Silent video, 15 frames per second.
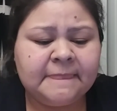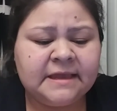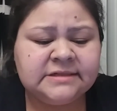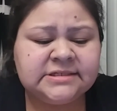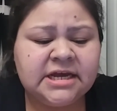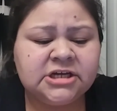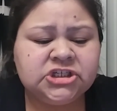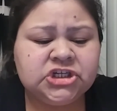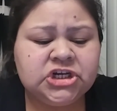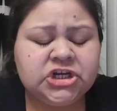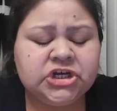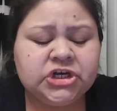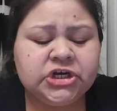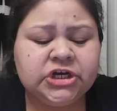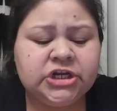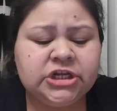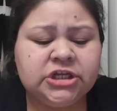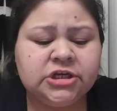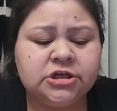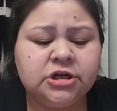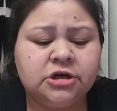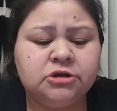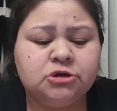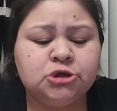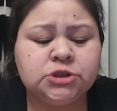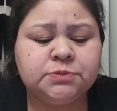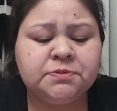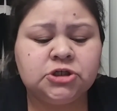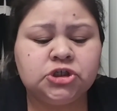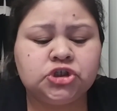it's actually good. You
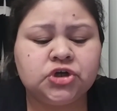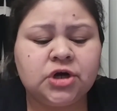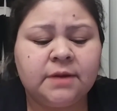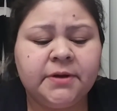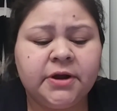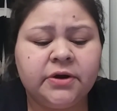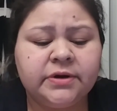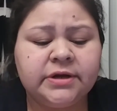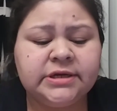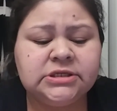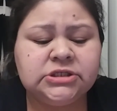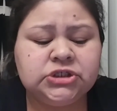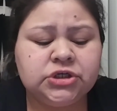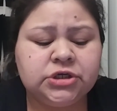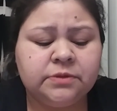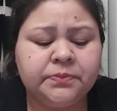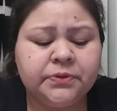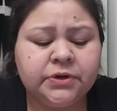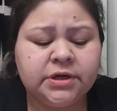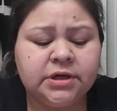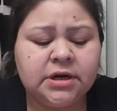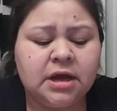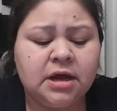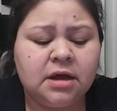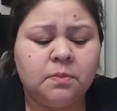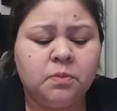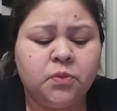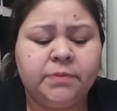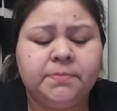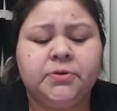just put strawberries. You could put
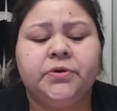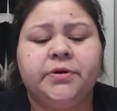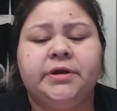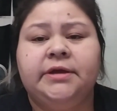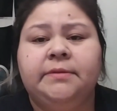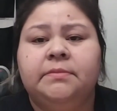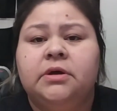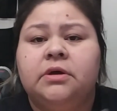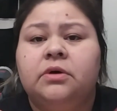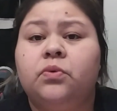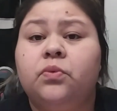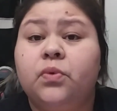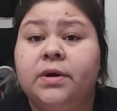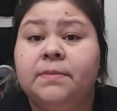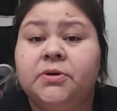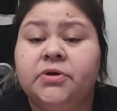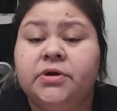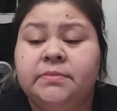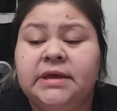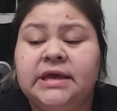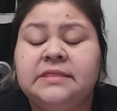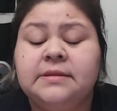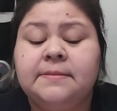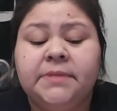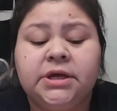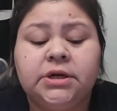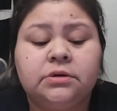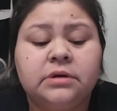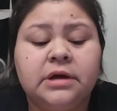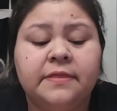whipped cream in the
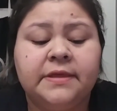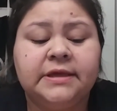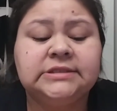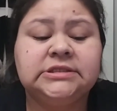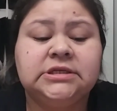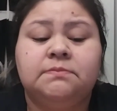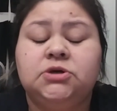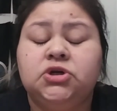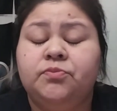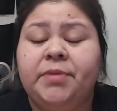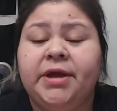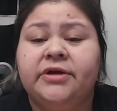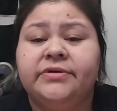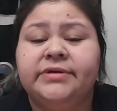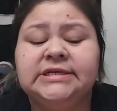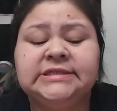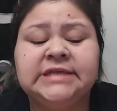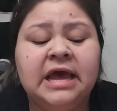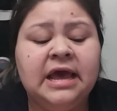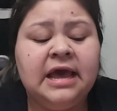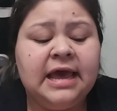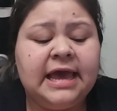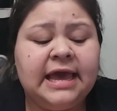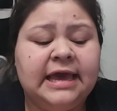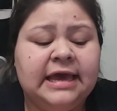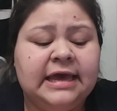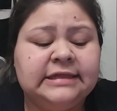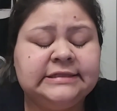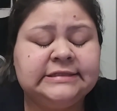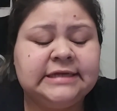middle, and then some blueberries.
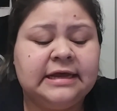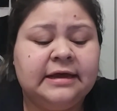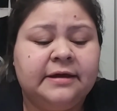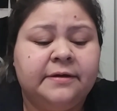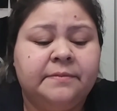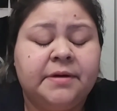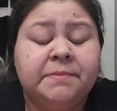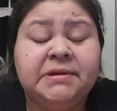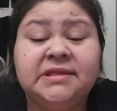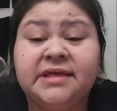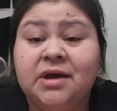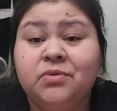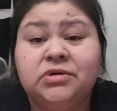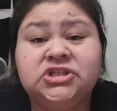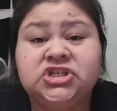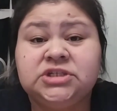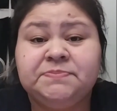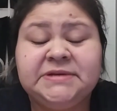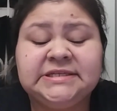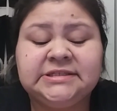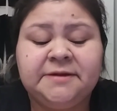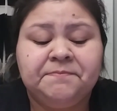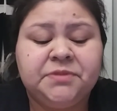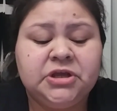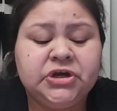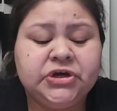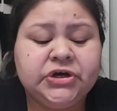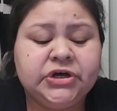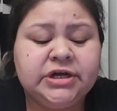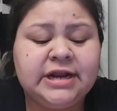And I mean, that would just be
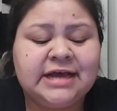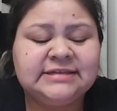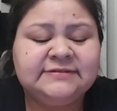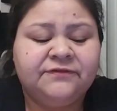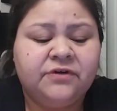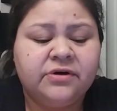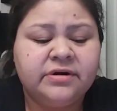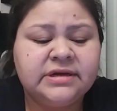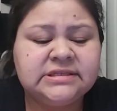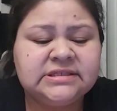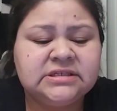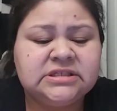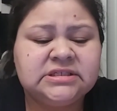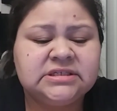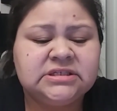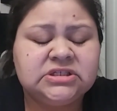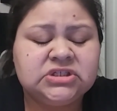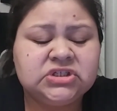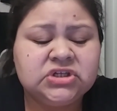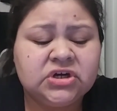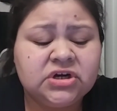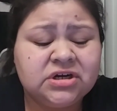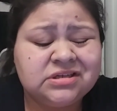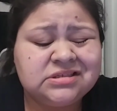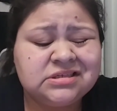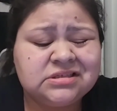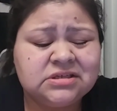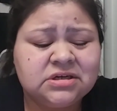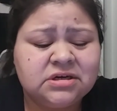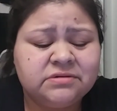something good. As far as a dessert
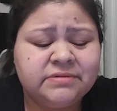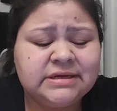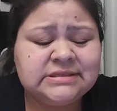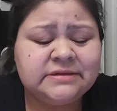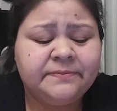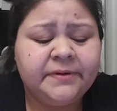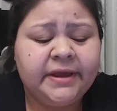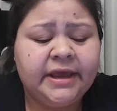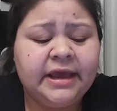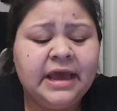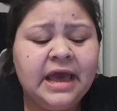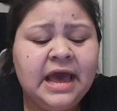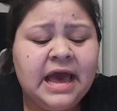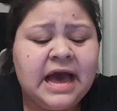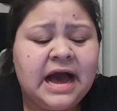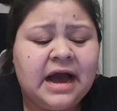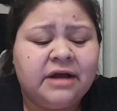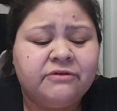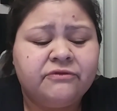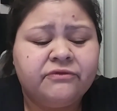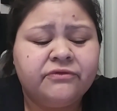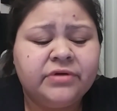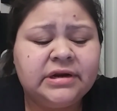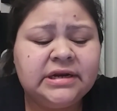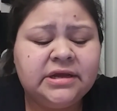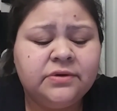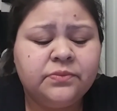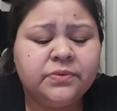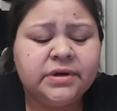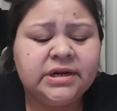recipe, I
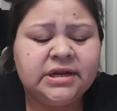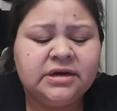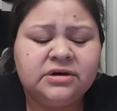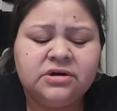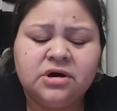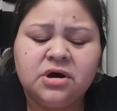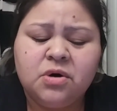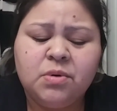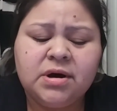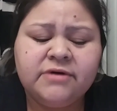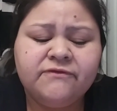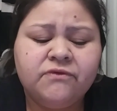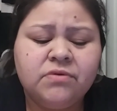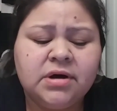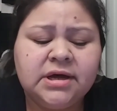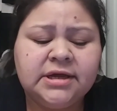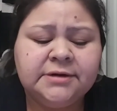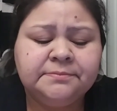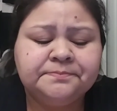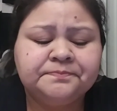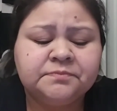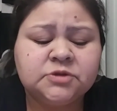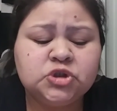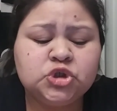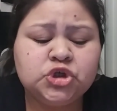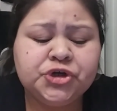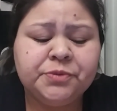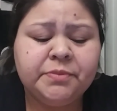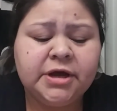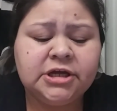really wouldn't know of one
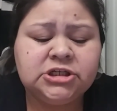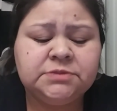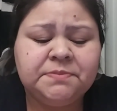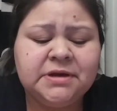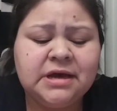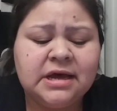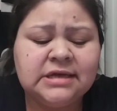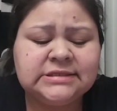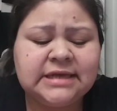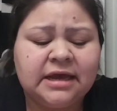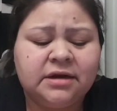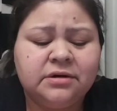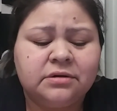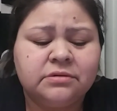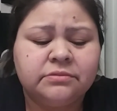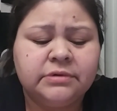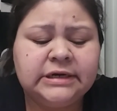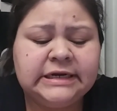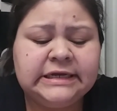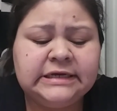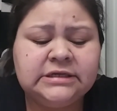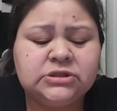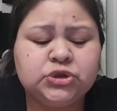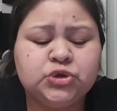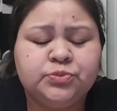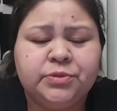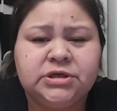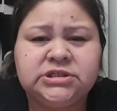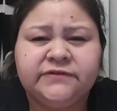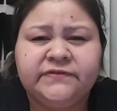too much, because I don't really eat too
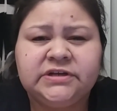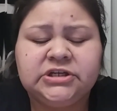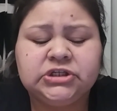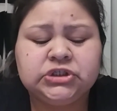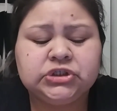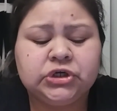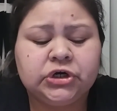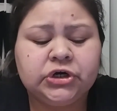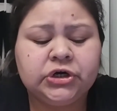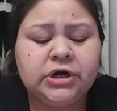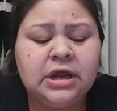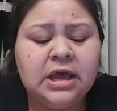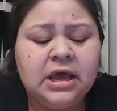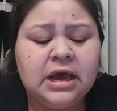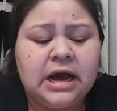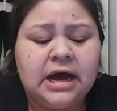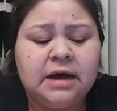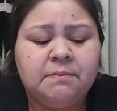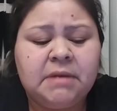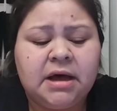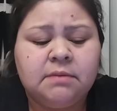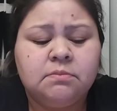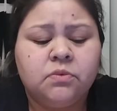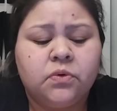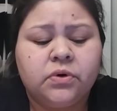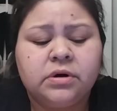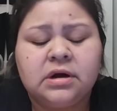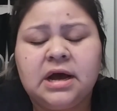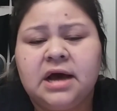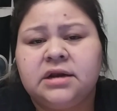much of a dessert. I'm
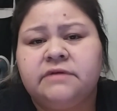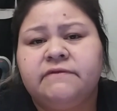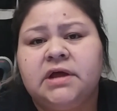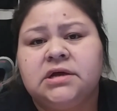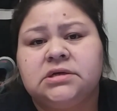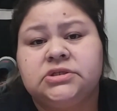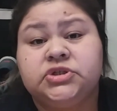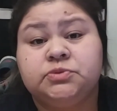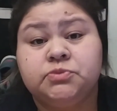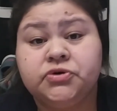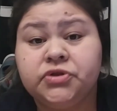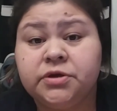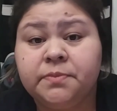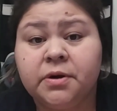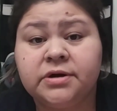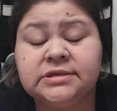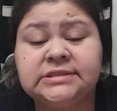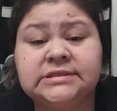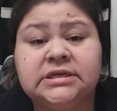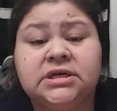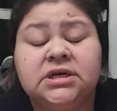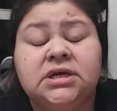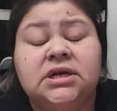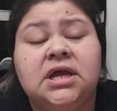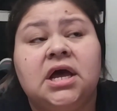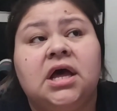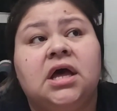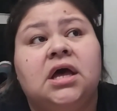more kind of like a smoothie person.